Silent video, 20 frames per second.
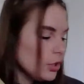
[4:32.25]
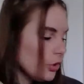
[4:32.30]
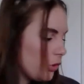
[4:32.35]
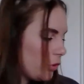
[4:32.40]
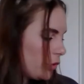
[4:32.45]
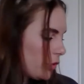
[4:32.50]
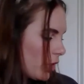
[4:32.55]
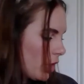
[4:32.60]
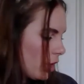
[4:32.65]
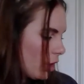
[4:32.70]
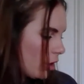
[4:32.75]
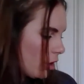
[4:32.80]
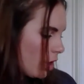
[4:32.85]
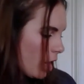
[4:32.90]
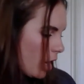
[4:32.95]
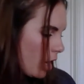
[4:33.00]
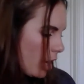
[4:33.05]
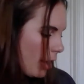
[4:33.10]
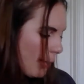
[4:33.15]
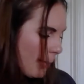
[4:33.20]
So
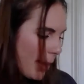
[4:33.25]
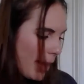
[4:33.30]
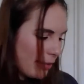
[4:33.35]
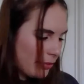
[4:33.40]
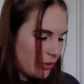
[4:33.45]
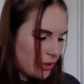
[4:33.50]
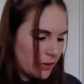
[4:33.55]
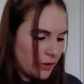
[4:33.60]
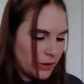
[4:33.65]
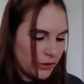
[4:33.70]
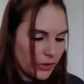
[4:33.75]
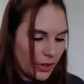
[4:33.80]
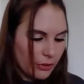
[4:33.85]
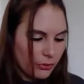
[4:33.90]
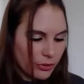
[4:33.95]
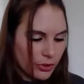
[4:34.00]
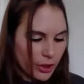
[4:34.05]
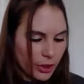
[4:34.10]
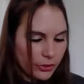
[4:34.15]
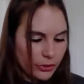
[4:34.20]
I've seen these
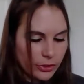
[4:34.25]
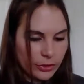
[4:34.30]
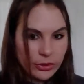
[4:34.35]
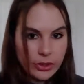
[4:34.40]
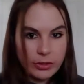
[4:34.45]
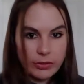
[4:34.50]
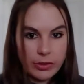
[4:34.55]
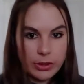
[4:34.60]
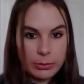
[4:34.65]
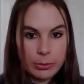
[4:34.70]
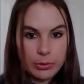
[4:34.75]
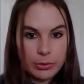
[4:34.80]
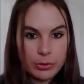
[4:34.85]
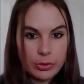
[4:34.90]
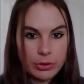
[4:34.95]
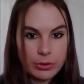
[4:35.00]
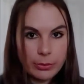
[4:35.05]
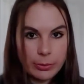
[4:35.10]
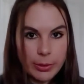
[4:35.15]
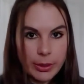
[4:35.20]
advertised on TV
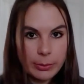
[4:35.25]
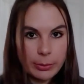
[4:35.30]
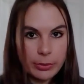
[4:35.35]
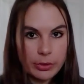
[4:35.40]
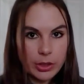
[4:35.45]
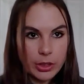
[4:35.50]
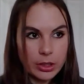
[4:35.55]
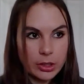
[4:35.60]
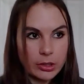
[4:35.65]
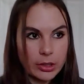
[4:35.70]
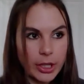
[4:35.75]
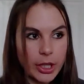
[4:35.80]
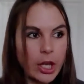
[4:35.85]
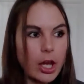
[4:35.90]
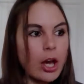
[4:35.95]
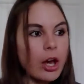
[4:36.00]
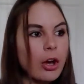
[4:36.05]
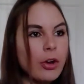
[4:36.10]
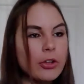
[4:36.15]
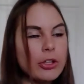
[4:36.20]
before, where people, you know, like,
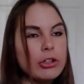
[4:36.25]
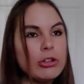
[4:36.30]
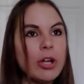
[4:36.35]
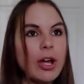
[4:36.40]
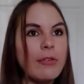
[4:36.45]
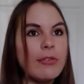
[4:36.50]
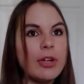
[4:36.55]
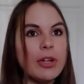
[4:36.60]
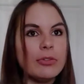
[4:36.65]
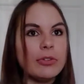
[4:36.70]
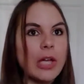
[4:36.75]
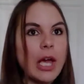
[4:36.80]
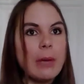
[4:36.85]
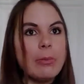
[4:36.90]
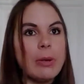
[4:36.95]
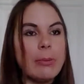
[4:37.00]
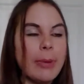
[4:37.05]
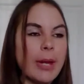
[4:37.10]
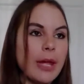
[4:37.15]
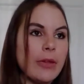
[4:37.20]
oh, you don't have enough
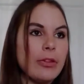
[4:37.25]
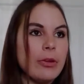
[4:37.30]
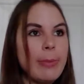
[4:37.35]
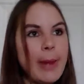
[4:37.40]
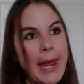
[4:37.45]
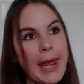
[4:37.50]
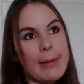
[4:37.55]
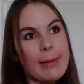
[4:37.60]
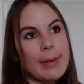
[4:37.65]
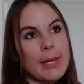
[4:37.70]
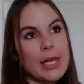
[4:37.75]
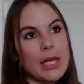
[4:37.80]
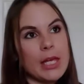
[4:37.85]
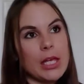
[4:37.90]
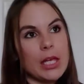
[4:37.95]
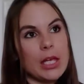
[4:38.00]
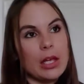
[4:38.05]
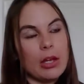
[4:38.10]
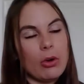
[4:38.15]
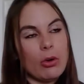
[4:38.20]
time to bathe your
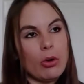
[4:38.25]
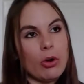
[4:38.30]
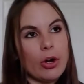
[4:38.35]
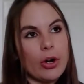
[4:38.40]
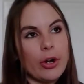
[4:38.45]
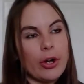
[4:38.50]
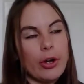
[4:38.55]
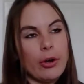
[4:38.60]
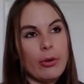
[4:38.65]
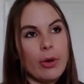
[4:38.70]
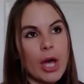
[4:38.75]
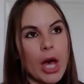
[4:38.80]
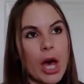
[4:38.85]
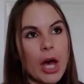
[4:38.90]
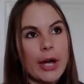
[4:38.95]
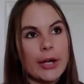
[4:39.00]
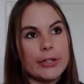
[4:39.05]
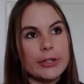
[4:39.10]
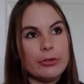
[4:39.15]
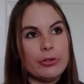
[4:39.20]
baby, or oh
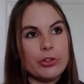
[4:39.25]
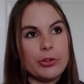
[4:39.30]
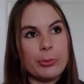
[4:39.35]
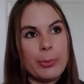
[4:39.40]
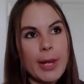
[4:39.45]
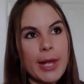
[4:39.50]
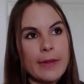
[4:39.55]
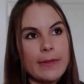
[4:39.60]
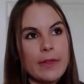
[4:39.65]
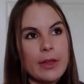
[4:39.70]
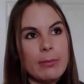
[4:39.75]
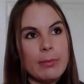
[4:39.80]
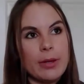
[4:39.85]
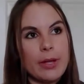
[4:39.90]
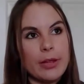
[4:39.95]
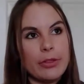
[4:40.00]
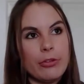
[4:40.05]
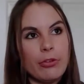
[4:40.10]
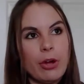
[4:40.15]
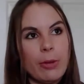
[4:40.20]
god, you just bathed them
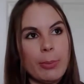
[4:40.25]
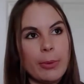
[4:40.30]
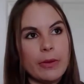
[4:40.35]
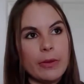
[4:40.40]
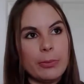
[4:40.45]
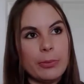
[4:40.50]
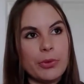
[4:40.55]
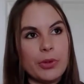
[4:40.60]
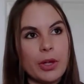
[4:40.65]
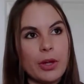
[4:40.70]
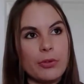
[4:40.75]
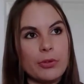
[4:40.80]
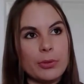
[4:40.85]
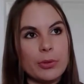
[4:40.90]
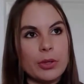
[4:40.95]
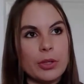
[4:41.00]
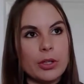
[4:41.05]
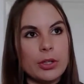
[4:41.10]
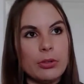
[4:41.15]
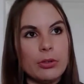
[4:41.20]
and they threw up on themselves,
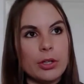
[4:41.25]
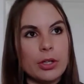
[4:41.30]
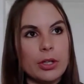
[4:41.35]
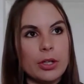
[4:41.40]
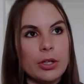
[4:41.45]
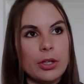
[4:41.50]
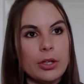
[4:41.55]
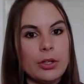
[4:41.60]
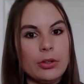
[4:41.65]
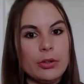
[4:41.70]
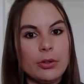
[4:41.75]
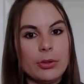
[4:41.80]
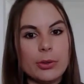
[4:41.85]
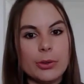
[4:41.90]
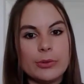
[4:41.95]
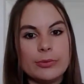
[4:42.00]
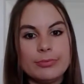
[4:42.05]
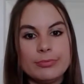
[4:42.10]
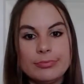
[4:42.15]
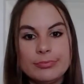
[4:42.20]
what are you gonna
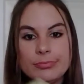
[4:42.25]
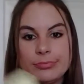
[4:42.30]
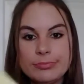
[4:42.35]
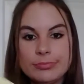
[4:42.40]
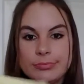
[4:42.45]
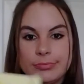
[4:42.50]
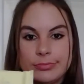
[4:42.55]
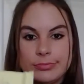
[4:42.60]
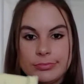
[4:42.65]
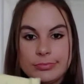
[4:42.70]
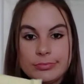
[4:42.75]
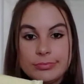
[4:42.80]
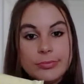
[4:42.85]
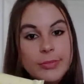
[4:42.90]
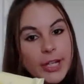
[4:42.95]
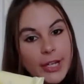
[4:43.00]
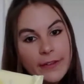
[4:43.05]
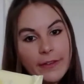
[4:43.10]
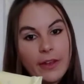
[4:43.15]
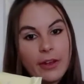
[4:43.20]
do?
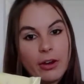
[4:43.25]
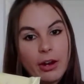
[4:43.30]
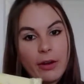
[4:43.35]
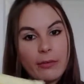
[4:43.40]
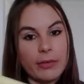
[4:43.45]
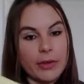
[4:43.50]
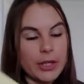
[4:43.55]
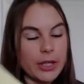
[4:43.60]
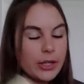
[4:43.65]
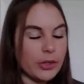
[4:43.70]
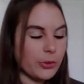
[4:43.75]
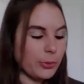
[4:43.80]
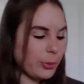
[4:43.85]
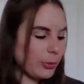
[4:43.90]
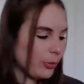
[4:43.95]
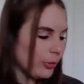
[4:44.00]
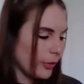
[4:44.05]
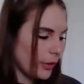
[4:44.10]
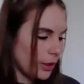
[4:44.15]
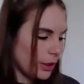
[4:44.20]
And they grab these
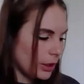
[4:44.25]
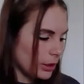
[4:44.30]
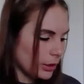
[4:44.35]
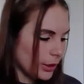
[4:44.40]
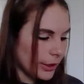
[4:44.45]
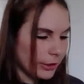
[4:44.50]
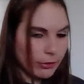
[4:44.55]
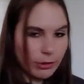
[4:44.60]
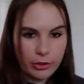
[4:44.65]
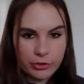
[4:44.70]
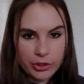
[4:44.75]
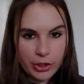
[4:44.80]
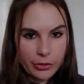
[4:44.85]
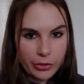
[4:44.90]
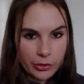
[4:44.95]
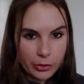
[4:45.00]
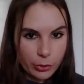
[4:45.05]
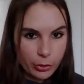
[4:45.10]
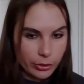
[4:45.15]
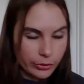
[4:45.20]
before they need to like rush
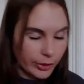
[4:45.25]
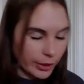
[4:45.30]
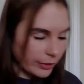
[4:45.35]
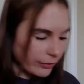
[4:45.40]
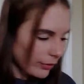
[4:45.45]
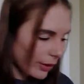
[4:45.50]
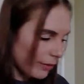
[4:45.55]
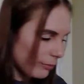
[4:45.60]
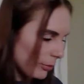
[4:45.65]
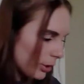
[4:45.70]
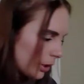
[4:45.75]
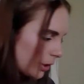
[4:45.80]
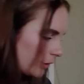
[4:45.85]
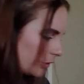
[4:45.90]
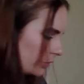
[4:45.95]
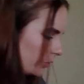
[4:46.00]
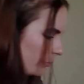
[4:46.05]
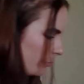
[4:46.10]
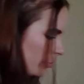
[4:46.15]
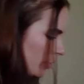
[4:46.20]
out the door in like 5
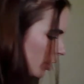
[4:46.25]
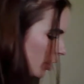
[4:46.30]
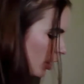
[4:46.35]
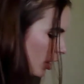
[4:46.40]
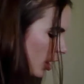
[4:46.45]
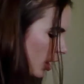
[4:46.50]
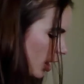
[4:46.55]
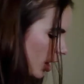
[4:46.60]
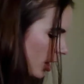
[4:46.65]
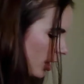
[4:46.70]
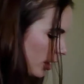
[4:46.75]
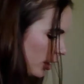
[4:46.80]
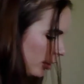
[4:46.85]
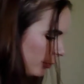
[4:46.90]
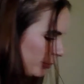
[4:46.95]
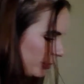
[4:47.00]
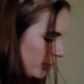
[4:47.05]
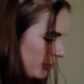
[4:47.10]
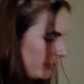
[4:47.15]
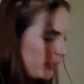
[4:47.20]
minutes.
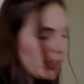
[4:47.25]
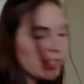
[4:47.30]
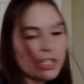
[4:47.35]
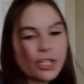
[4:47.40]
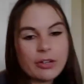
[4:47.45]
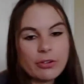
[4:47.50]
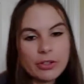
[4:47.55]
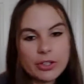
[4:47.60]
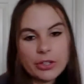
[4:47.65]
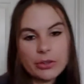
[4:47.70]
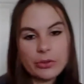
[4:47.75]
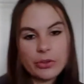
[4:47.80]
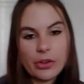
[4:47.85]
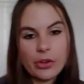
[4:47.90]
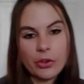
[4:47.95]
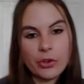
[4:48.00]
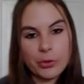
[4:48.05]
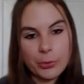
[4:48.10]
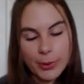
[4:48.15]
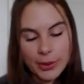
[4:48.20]
So I figured I would use
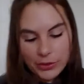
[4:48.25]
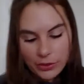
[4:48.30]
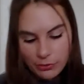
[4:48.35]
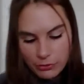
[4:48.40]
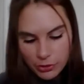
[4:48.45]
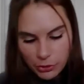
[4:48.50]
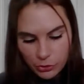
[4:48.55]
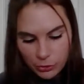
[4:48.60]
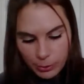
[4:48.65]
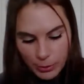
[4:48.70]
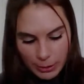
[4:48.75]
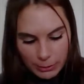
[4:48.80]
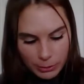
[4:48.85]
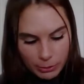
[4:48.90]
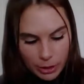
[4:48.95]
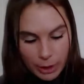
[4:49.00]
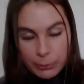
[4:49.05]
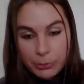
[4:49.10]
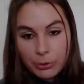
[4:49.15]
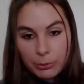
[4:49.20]
those because I've used baby
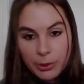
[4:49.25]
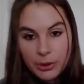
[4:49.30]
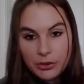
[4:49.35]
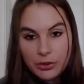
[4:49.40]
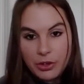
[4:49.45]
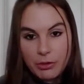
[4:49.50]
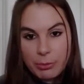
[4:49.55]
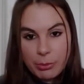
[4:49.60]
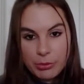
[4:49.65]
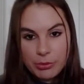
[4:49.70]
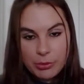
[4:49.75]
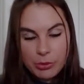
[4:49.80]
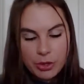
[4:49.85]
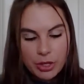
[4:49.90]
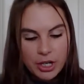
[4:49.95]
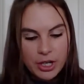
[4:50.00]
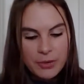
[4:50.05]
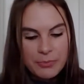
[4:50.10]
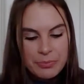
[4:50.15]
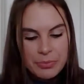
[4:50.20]
wipes on myself
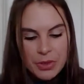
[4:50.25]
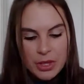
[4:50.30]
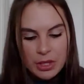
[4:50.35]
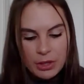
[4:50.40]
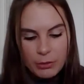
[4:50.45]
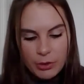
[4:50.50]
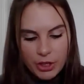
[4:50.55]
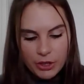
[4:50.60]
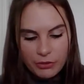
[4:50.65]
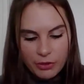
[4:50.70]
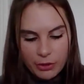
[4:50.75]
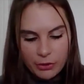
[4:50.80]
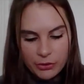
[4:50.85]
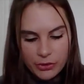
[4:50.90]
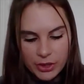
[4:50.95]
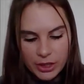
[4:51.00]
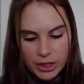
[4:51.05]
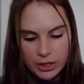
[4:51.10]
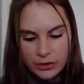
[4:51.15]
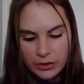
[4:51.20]
before whenever I
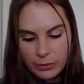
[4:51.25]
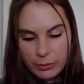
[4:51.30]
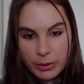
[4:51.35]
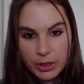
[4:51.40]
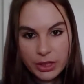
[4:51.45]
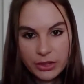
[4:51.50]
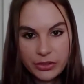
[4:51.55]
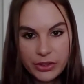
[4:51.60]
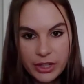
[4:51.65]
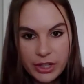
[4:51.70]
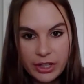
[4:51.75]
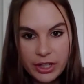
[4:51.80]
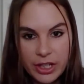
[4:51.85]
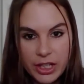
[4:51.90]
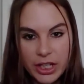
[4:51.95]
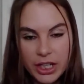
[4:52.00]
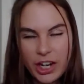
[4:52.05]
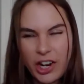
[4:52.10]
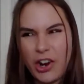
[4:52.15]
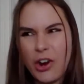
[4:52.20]
was in the
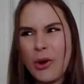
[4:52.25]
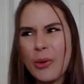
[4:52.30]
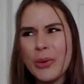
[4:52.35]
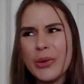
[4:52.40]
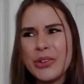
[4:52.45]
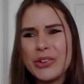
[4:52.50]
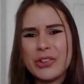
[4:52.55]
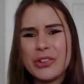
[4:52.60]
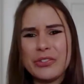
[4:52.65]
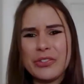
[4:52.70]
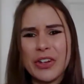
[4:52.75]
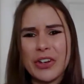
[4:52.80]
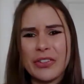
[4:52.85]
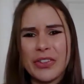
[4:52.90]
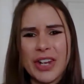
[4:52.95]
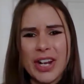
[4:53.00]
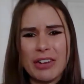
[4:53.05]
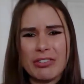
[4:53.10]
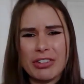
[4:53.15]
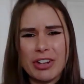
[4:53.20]
military, and I always
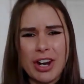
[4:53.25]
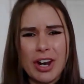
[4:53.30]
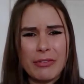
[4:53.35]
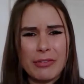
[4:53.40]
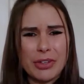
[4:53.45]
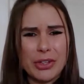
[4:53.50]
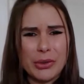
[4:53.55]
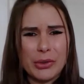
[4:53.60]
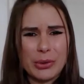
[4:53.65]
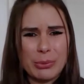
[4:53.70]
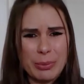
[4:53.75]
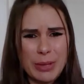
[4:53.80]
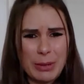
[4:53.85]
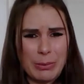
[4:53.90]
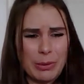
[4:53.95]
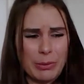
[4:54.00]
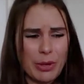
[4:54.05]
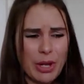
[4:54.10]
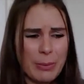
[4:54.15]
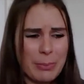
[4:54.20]
felt that after I would use a
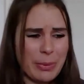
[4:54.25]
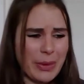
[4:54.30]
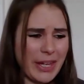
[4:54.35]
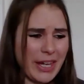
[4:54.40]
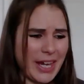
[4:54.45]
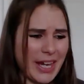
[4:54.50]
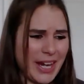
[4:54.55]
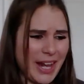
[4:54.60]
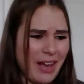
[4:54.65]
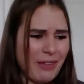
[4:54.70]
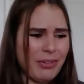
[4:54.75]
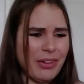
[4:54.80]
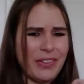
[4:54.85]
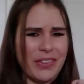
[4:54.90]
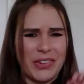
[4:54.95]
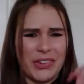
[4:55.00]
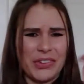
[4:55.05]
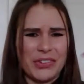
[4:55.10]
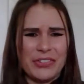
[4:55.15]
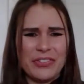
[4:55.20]
baby wipe, like I'd have
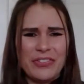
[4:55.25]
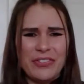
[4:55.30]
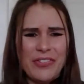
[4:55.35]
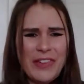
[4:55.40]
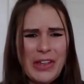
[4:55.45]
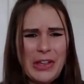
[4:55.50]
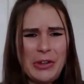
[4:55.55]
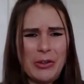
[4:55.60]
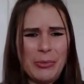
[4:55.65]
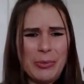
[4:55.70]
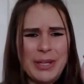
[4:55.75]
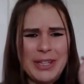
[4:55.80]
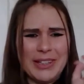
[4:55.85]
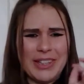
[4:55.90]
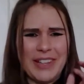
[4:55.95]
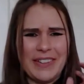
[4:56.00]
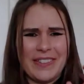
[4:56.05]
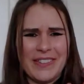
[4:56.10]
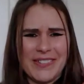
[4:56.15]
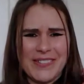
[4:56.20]
like this film and
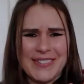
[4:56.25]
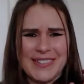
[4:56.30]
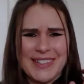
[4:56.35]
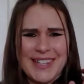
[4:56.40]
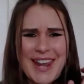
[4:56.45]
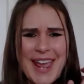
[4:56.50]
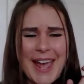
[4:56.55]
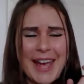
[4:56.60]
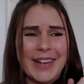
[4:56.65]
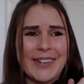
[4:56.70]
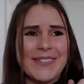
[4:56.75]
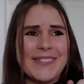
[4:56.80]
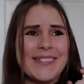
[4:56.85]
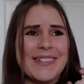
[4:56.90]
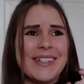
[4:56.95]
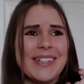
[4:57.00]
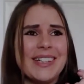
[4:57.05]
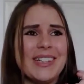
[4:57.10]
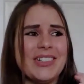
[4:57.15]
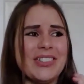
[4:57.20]
like this
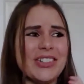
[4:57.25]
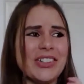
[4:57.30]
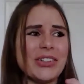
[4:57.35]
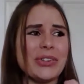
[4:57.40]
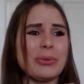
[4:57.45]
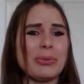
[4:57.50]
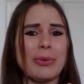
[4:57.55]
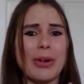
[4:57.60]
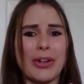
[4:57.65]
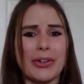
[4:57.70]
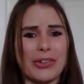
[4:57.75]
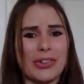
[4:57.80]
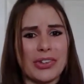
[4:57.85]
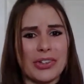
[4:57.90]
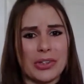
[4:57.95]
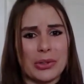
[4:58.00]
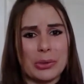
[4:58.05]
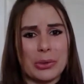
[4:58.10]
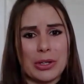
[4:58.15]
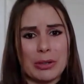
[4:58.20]
nasty just
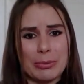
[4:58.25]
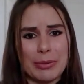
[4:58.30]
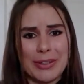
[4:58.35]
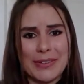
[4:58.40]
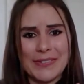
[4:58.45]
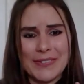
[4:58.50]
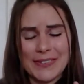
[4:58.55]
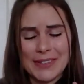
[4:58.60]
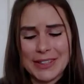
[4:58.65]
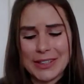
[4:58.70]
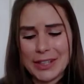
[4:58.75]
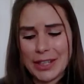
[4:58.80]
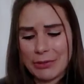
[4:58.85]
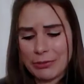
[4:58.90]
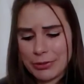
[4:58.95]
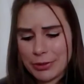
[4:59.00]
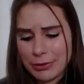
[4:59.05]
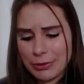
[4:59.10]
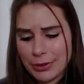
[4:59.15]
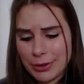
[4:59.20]
residue on my skin
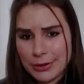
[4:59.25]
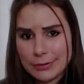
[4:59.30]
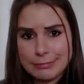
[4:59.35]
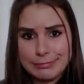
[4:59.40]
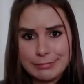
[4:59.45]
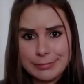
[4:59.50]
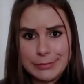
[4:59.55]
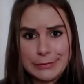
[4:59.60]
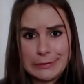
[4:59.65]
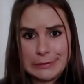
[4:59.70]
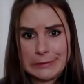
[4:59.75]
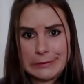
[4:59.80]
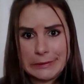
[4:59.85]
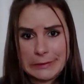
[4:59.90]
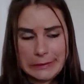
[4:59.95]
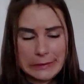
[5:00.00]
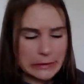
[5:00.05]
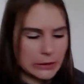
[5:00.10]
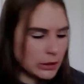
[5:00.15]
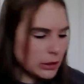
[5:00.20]
afterward. Ugh.